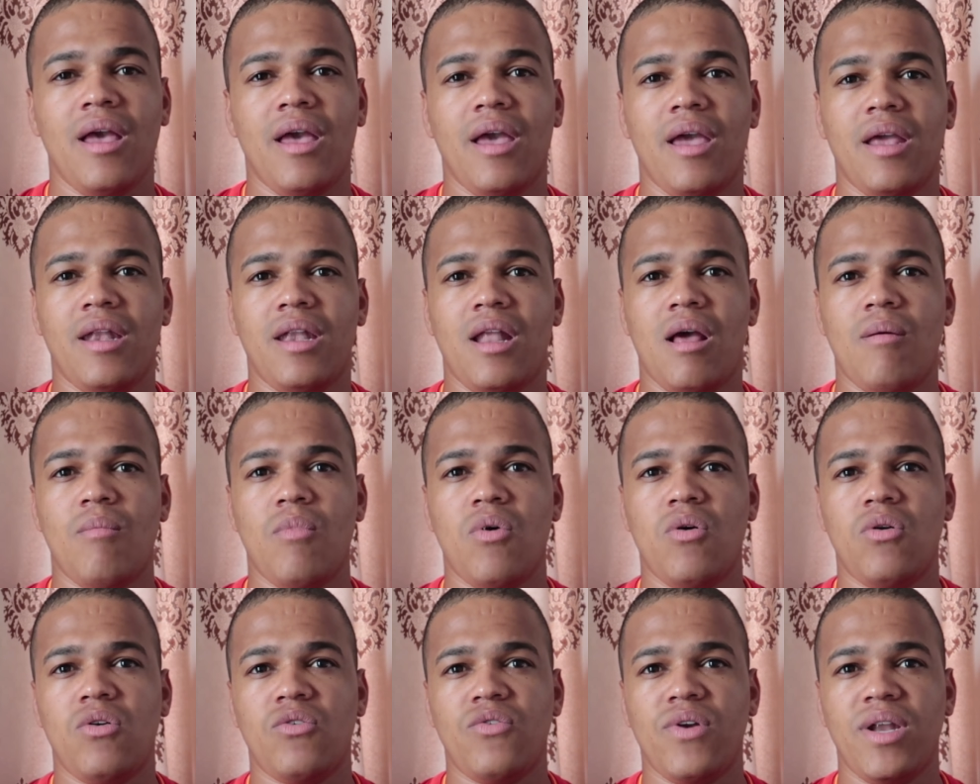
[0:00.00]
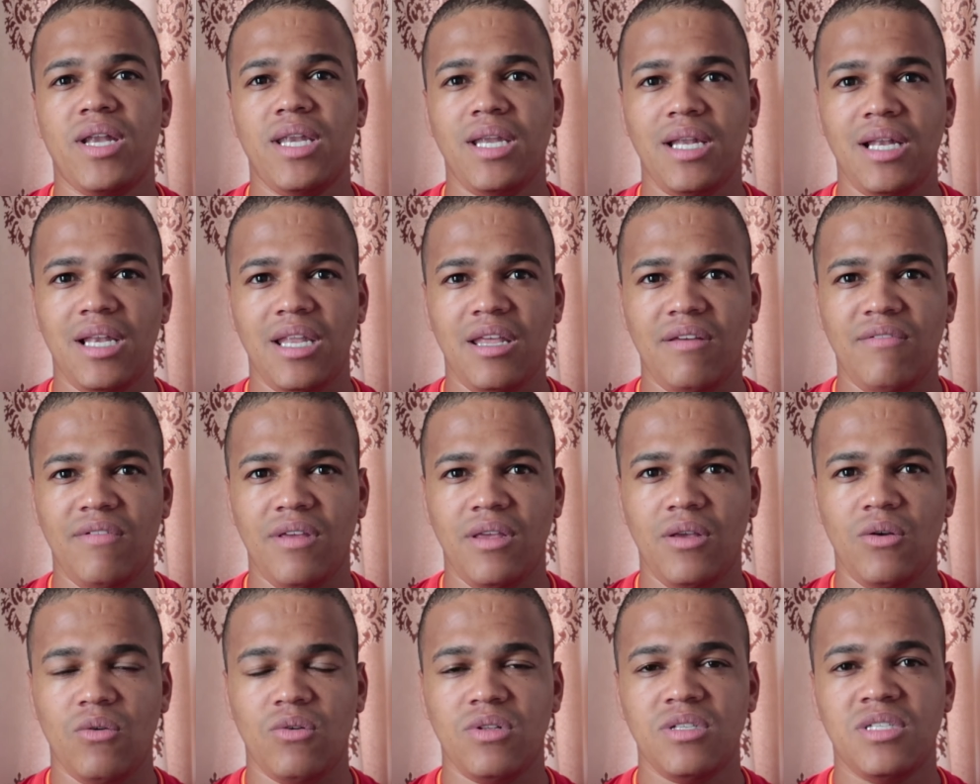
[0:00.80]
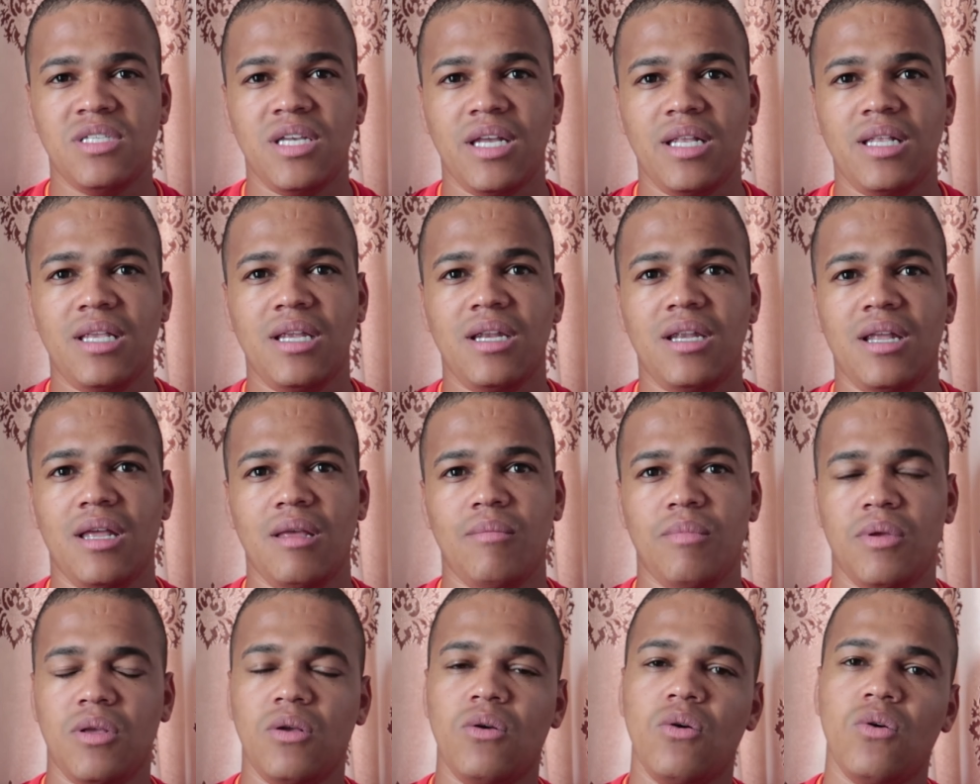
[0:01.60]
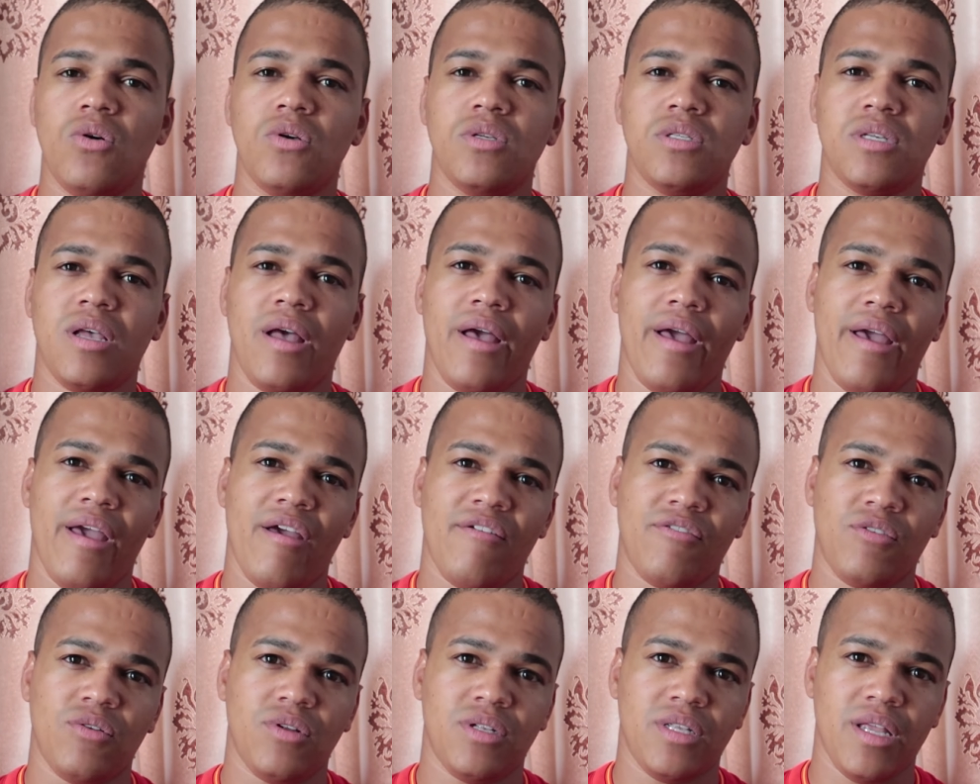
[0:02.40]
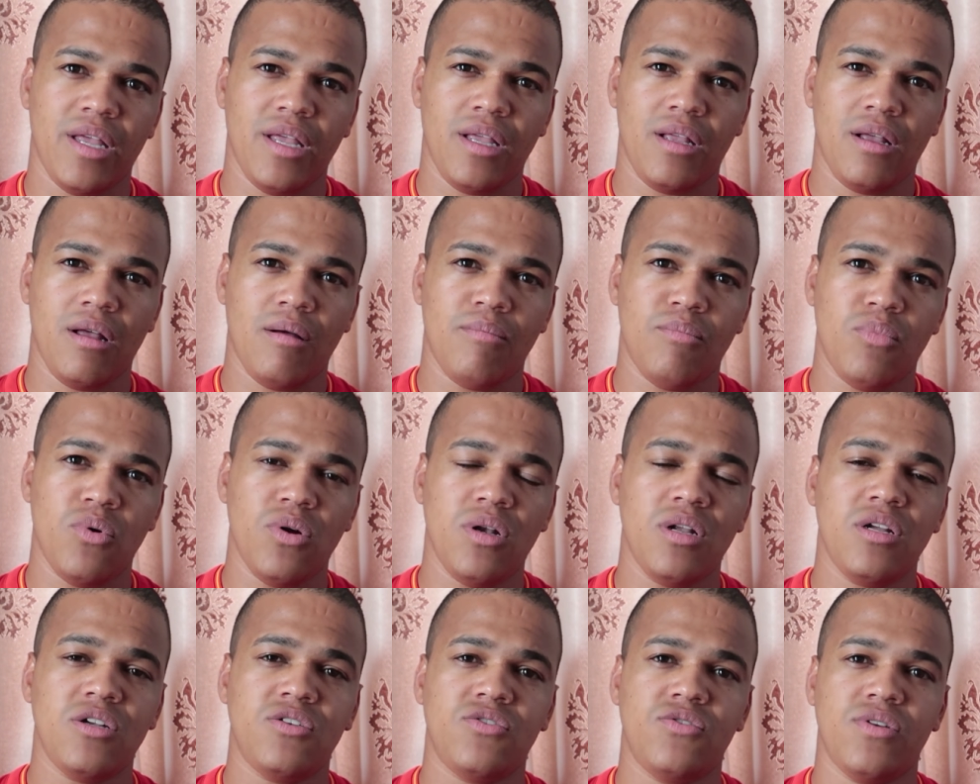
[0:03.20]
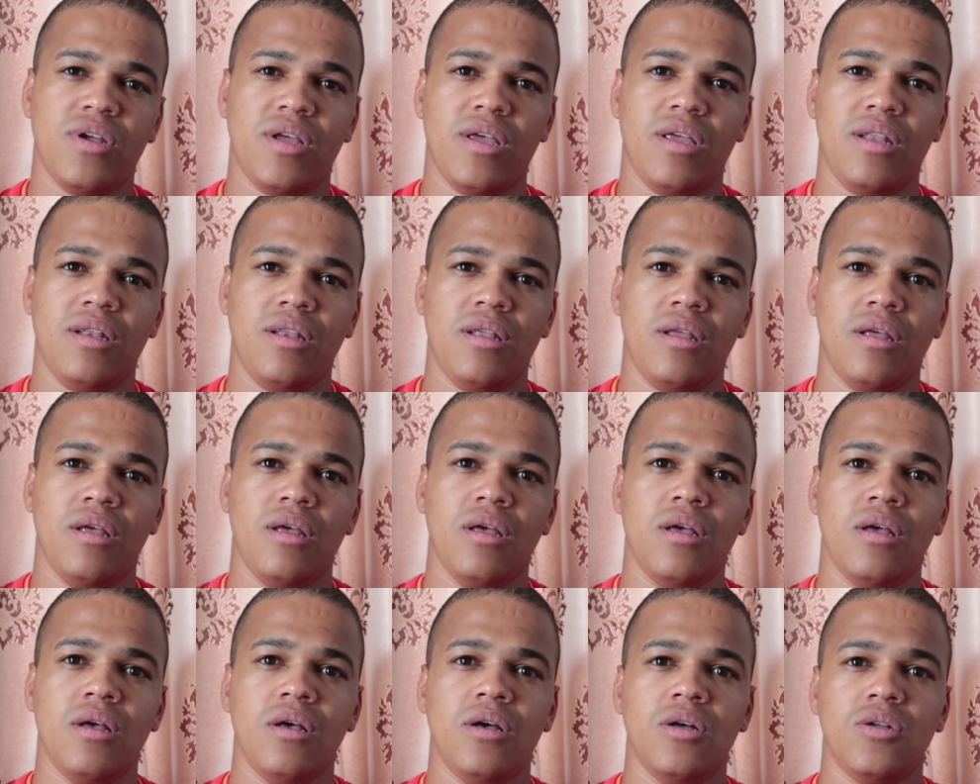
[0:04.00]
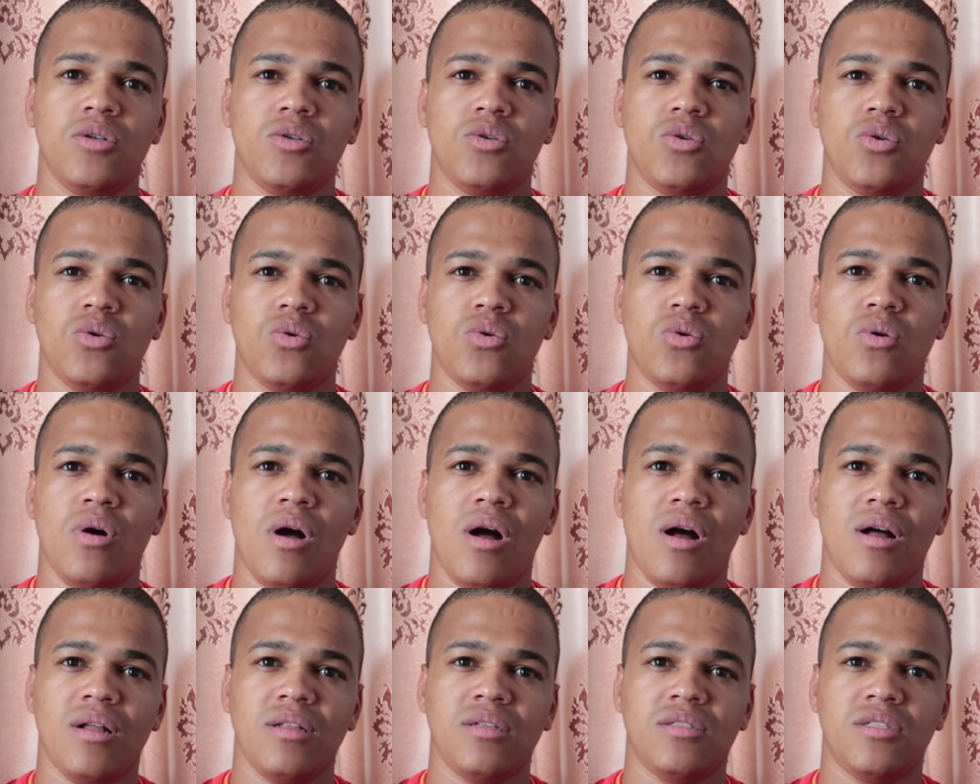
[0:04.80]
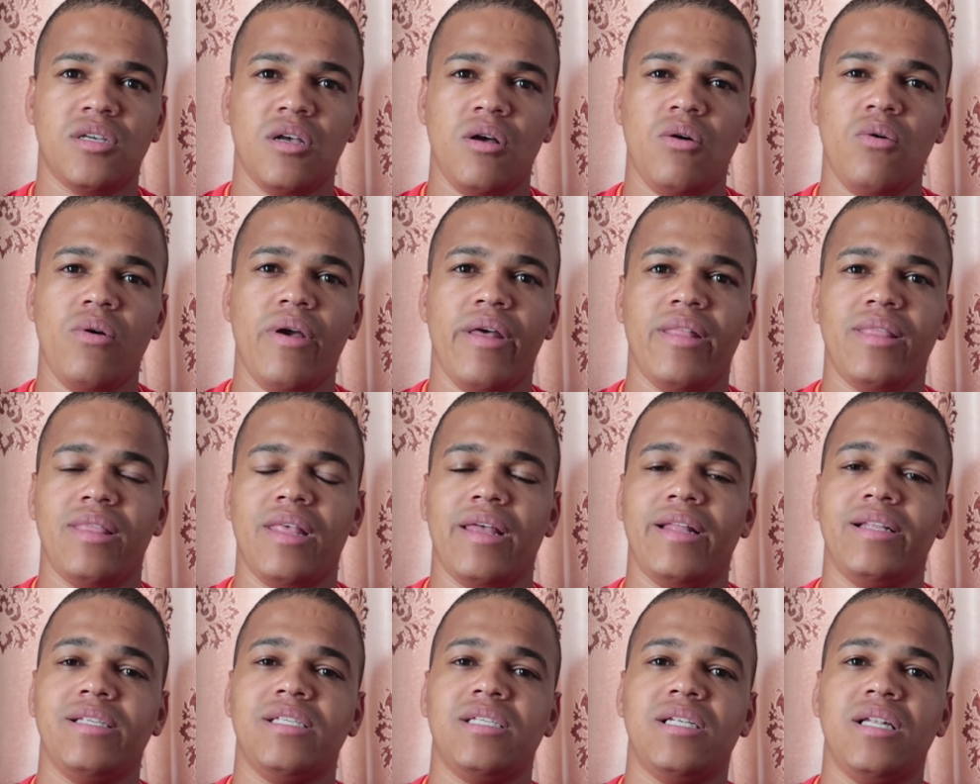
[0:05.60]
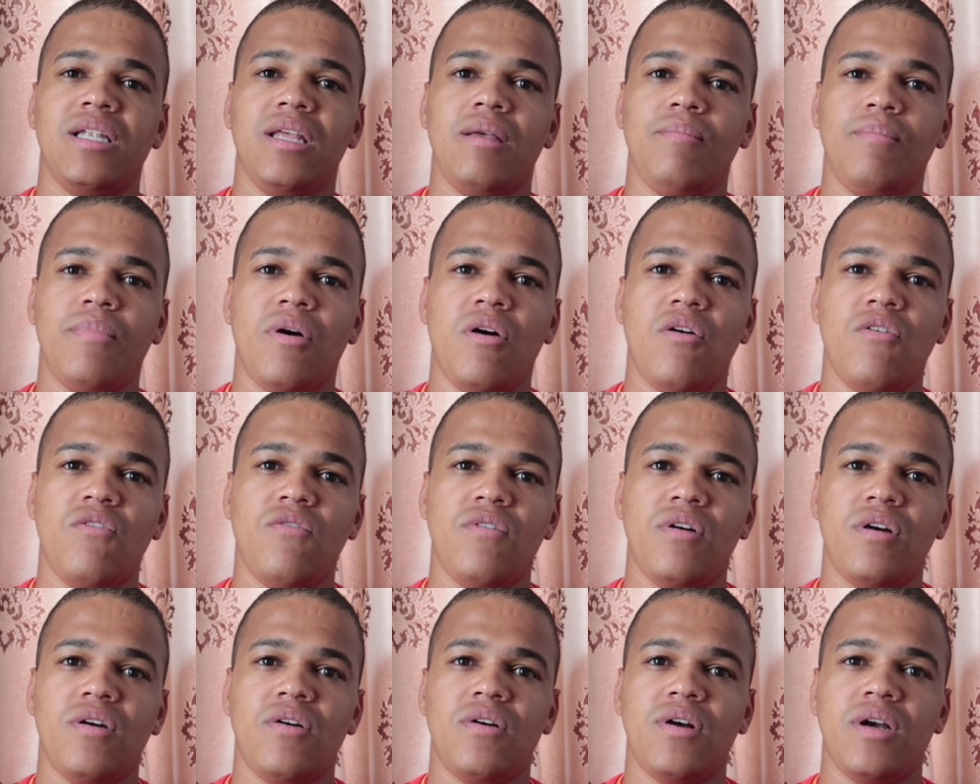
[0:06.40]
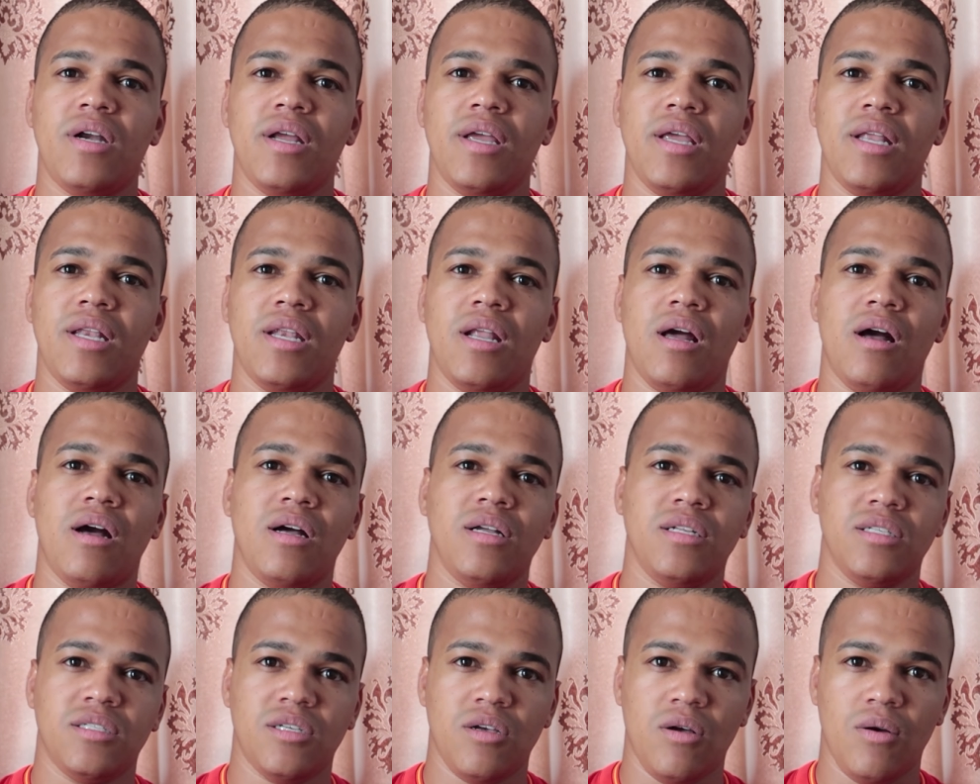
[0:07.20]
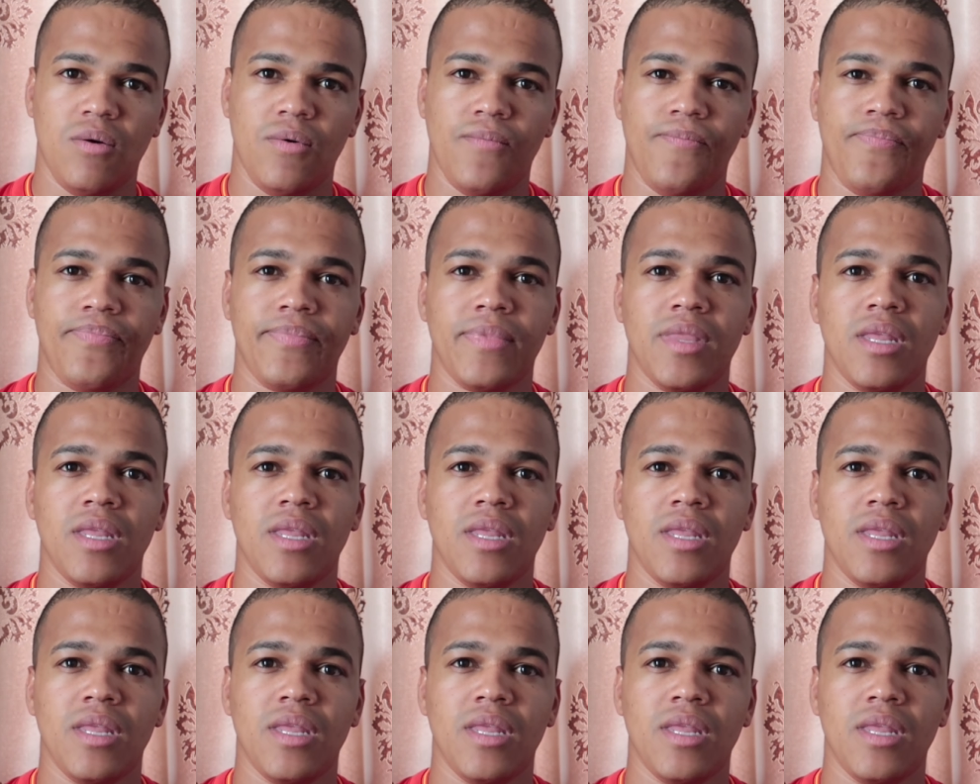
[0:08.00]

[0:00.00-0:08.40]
and I'm already leaving on Saturday because I have to take a bullet train to Hangzhou and then sleep over in Hangzhou.